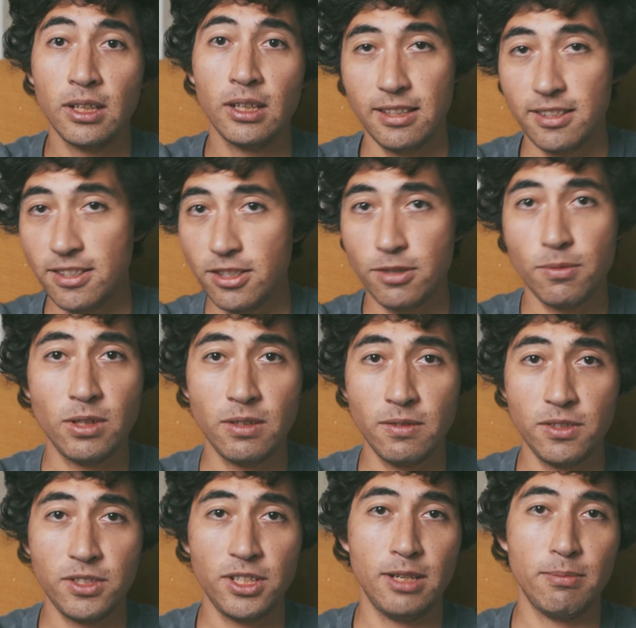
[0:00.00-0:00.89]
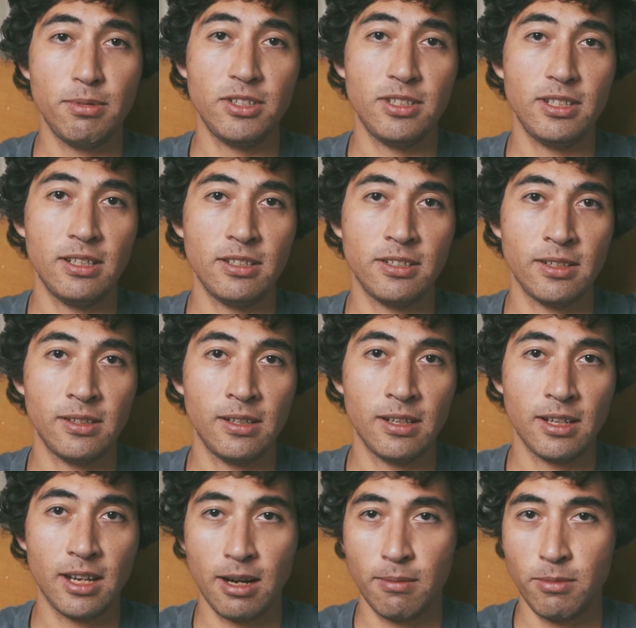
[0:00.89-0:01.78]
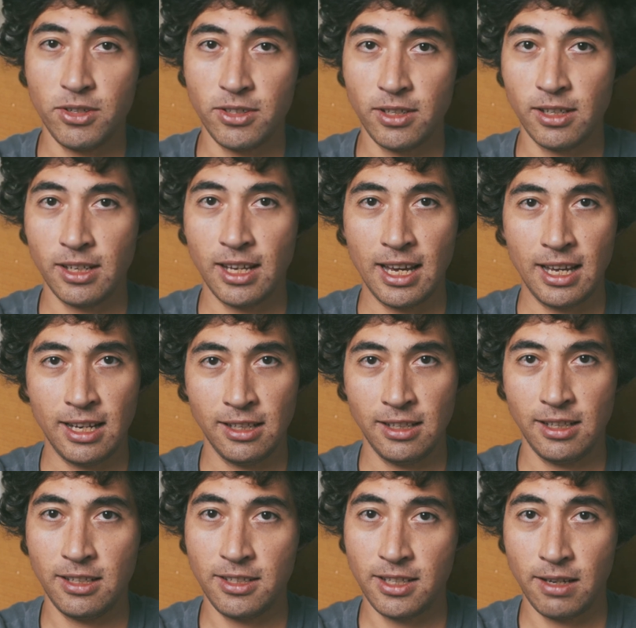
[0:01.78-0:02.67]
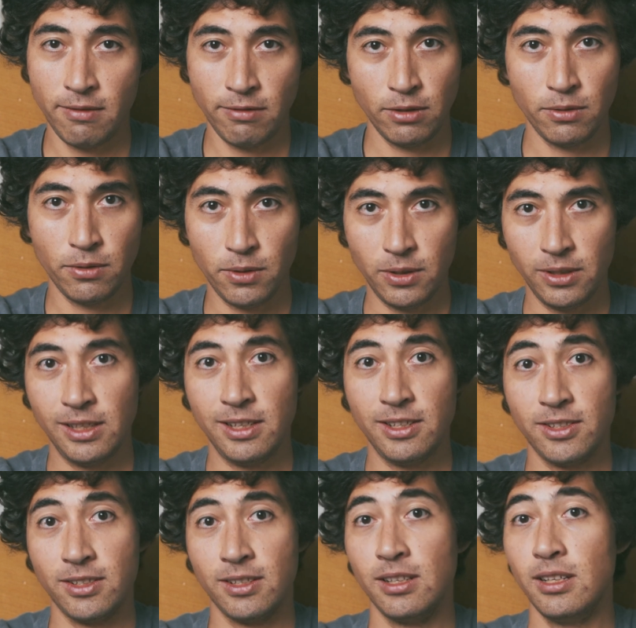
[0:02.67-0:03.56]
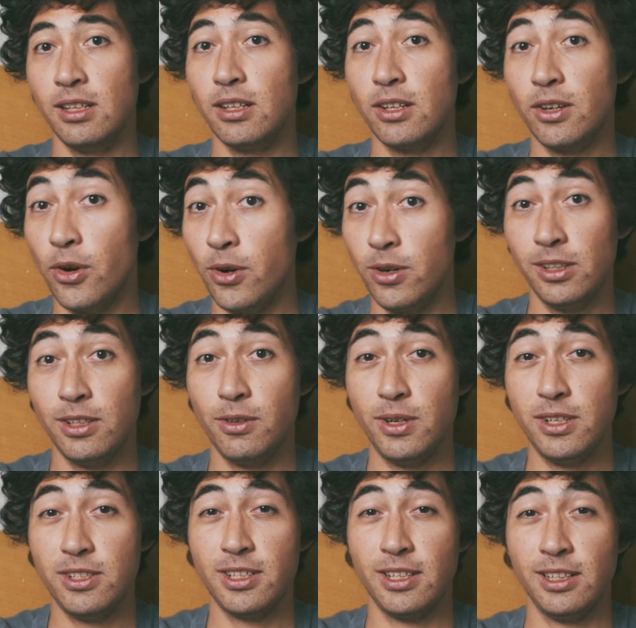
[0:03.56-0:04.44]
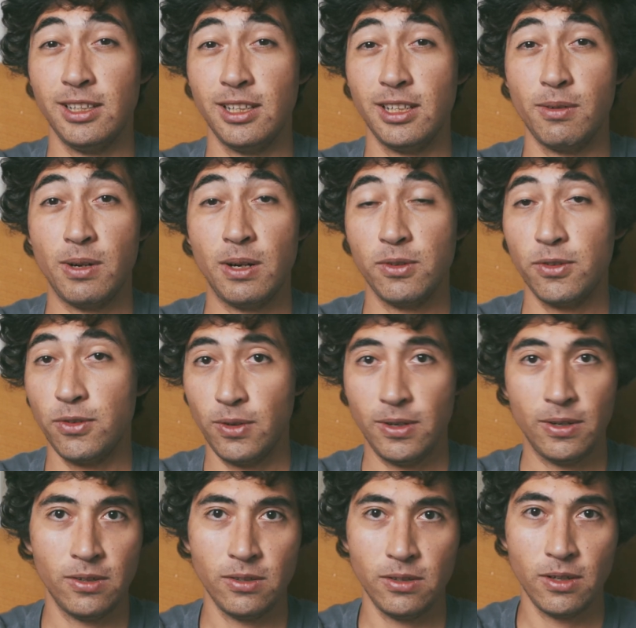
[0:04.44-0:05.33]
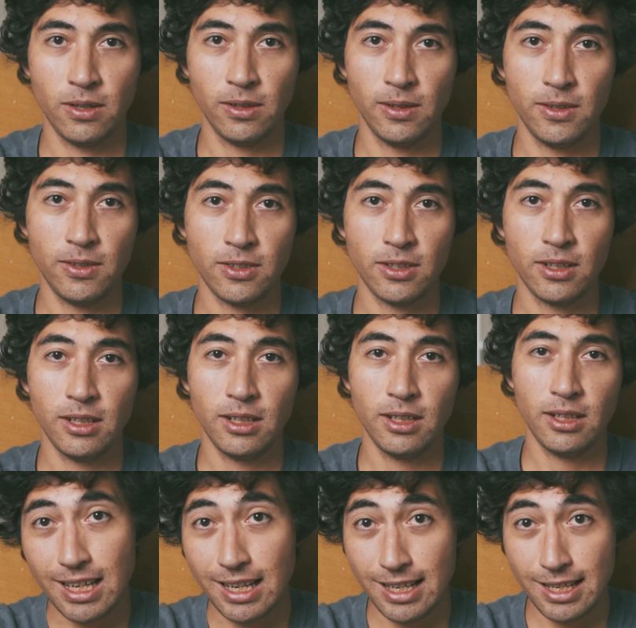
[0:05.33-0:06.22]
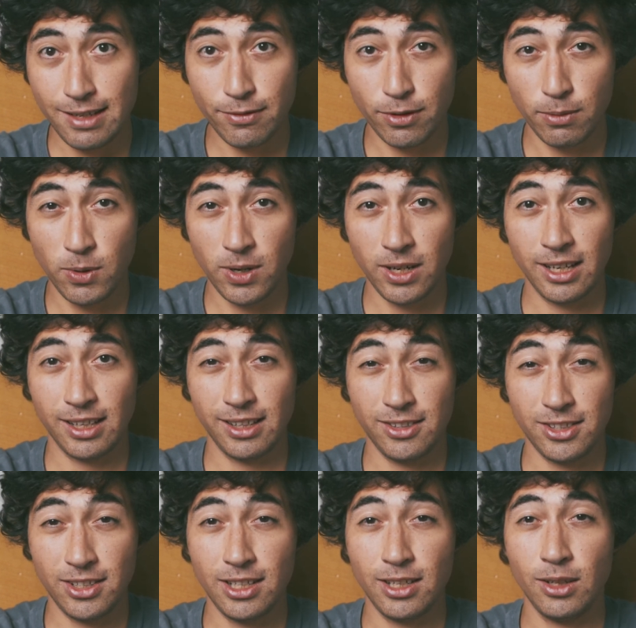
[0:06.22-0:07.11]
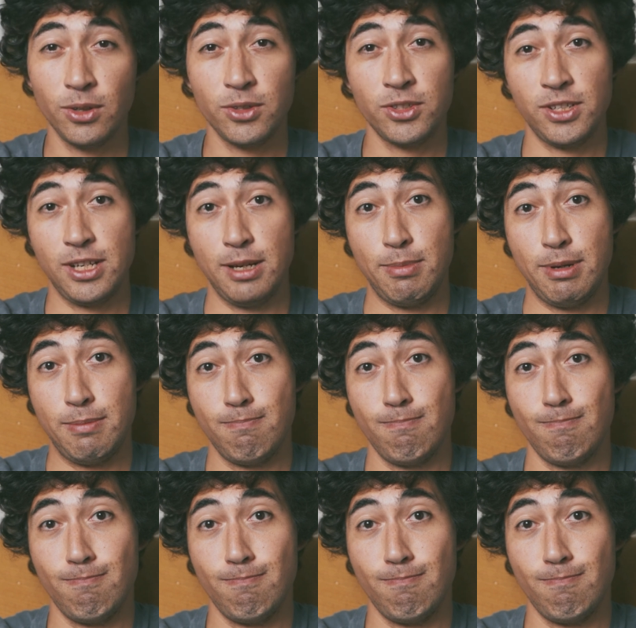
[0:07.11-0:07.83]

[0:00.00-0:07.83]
This is one of the cheapest DSLR cameras that Canon has ever released, currently retailing at around $300. And from what I can see, it looks cheap.